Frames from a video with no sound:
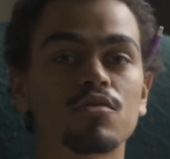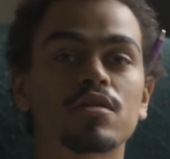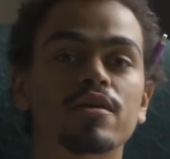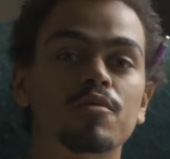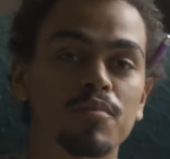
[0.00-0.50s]
You can
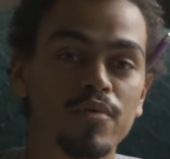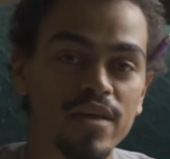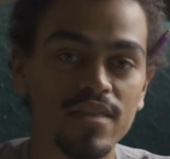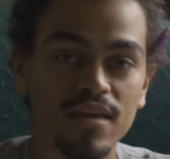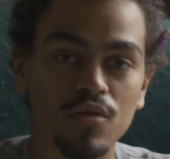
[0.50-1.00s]
hear
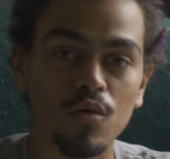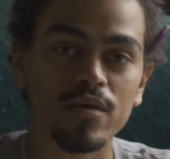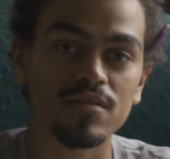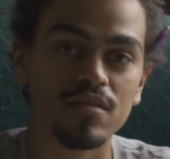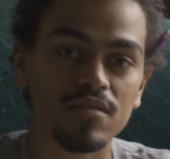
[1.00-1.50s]
breathing
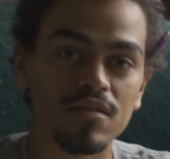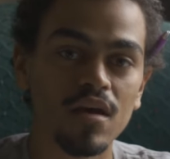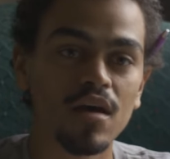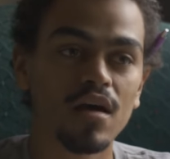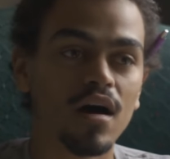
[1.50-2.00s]
noises.
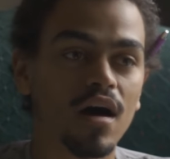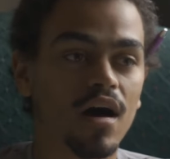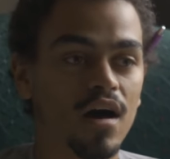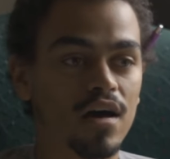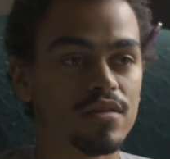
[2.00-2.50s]

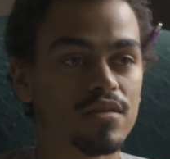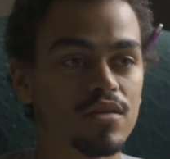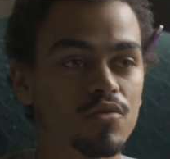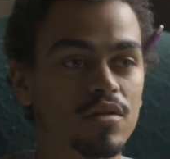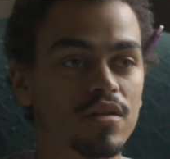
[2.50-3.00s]

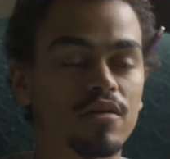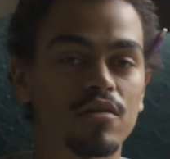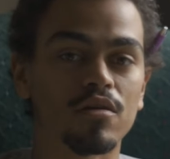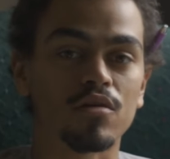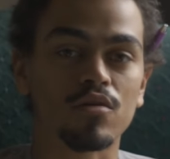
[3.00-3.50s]
You can
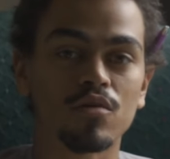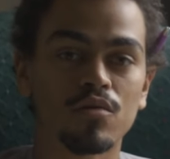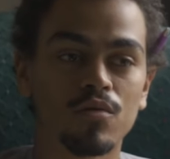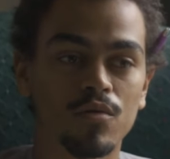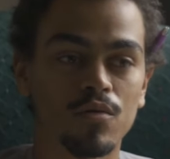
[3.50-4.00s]
hear
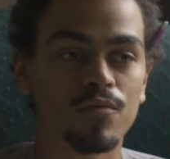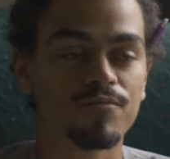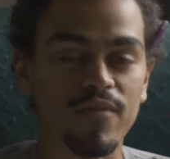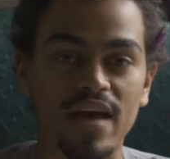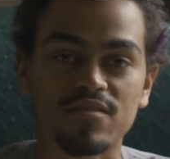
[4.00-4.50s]

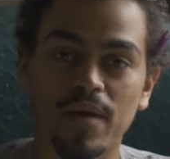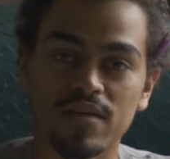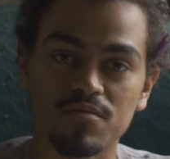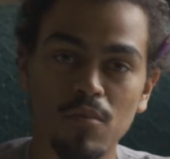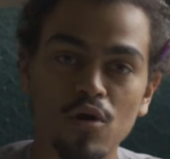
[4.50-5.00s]

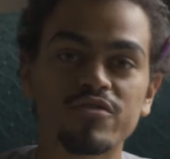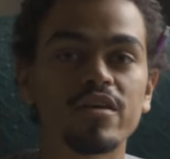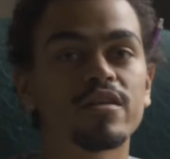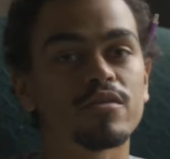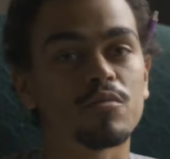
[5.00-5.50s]
fast-paced
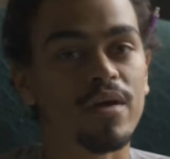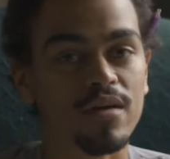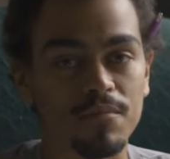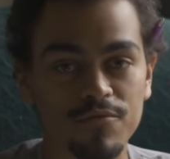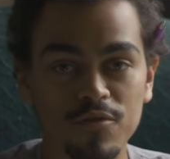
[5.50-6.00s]
motion. It'll pick
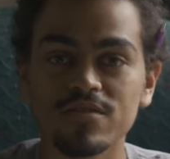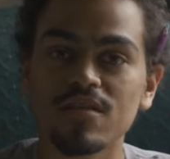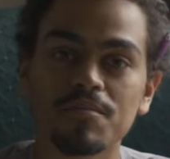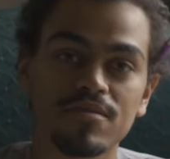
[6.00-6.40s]
up footsteps